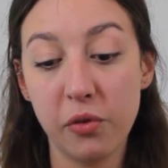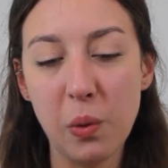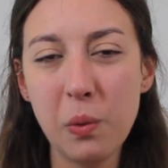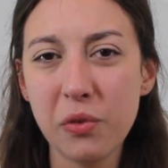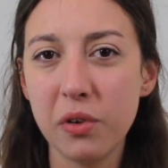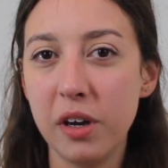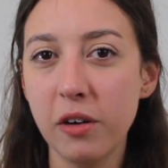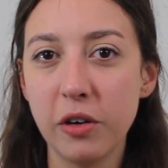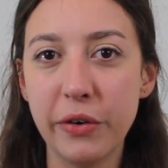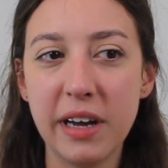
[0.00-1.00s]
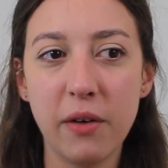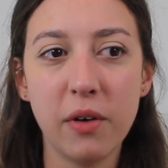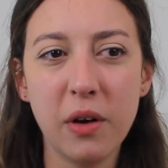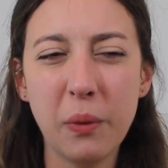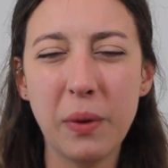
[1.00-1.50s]
so almost a year ago
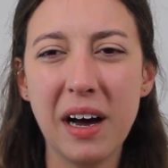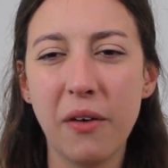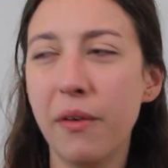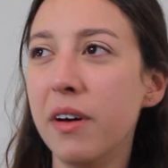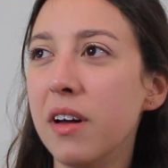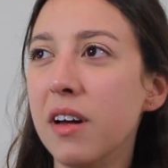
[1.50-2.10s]
now. Wow,